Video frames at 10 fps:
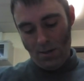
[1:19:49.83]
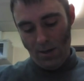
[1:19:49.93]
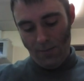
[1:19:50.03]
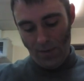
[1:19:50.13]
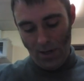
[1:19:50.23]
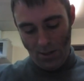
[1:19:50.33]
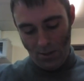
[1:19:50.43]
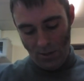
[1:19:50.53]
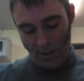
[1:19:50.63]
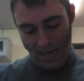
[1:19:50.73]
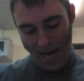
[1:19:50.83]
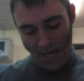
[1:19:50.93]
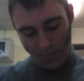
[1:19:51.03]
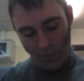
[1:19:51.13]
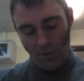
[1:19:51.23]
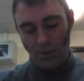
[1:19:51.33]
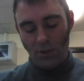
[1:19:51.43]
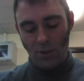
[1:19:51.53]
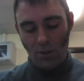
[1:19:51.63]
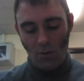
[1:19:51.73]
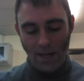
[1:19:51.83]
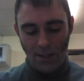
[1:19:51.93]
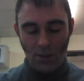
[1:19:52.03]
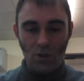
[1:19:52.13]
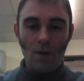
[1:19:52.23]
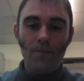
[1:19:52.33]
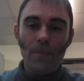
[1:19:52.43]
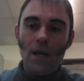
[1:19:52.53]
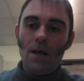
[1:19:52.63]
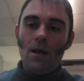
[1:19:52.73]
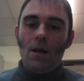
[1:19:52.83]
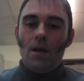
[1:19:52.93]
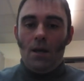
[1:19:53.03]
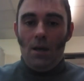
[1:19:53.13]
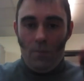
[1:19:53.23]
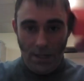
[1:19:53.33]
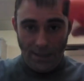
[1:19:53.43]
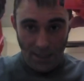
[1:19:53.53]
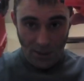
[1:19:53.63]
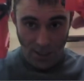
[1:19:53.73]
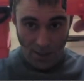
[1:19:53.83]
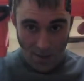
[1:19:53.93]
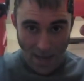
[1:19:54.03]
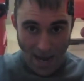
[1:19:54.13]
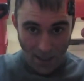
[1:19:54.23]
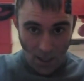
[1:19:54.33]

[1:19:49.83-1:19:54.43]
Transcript: if I undo the clasp, it's a two-handed job. But essentially that